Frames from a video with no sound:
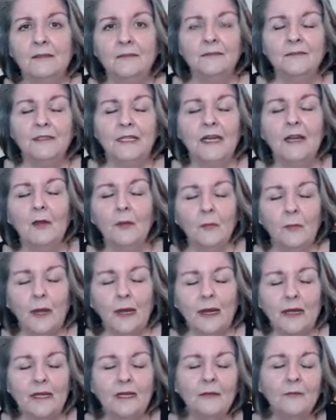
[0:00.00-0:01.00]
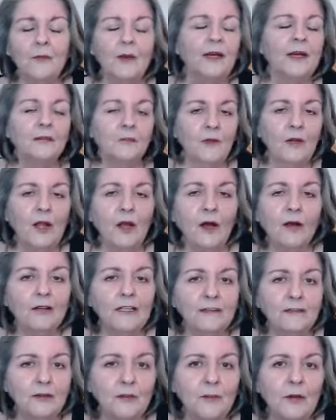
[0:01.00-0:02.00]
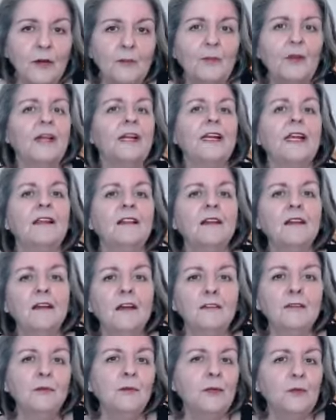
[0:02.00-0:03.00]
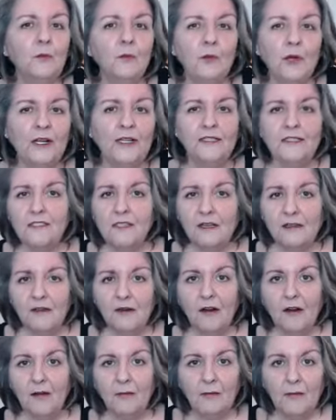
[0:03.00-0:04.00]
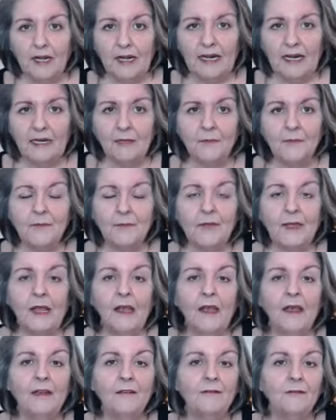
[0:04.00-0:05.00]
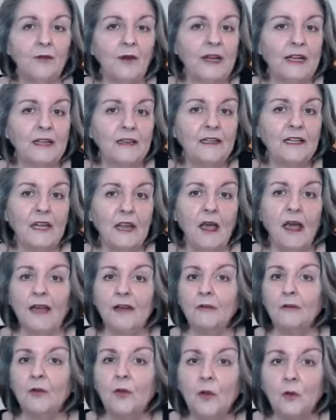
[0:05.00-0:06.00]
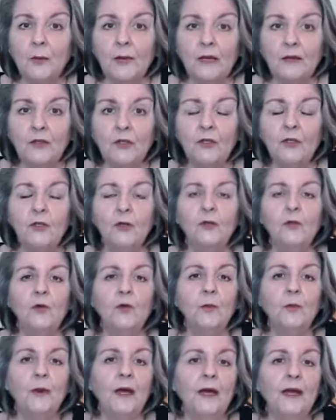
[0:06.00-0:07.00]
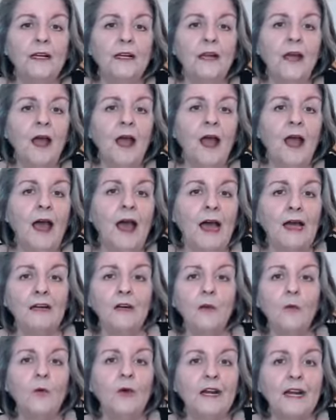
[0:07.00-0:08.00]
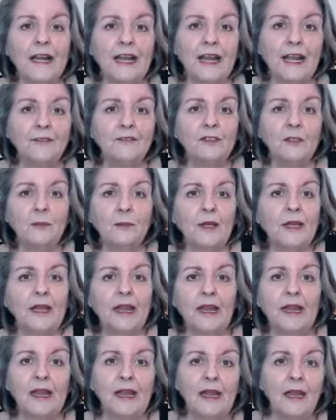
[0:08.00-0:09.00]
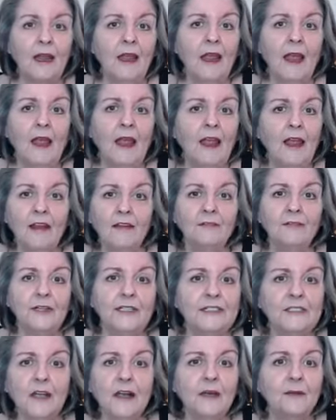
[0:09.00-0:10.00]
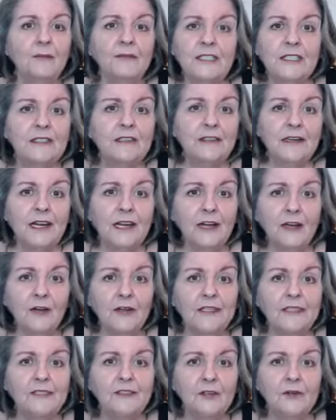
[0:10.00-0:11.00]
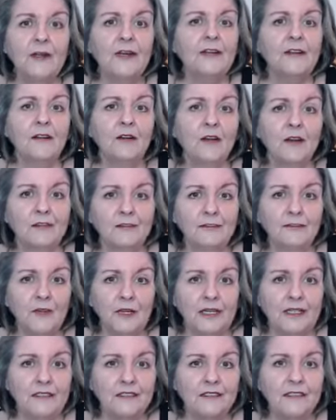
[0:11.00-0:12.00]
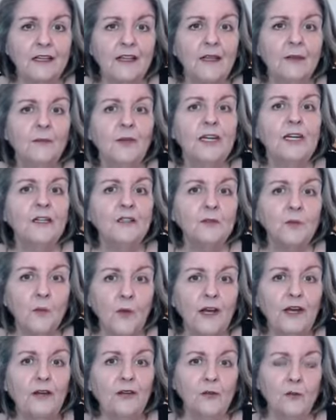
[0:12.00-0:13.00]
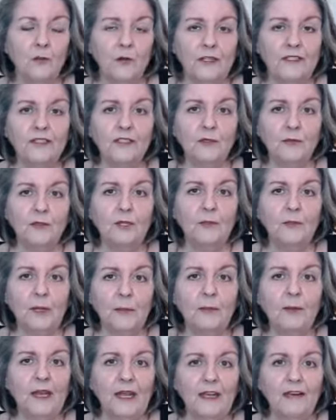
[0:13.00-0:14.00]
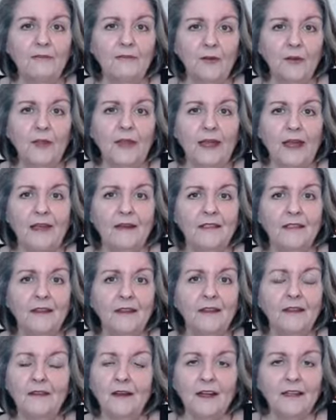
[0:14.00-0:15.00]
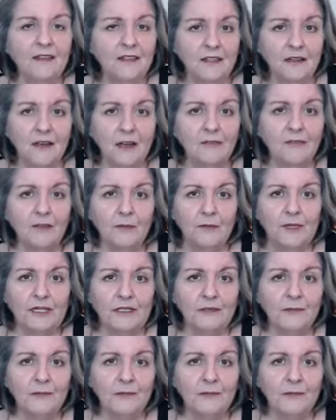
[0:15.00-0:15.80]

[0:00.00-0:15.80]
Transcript: nail biting, but we all give them our money. The government runs on our money. And frankly, I don't know about you, but I don't want to have to pay every Tom, Dick, and Harry's credit card fees, because we're the ones who would be paying for that, not the government.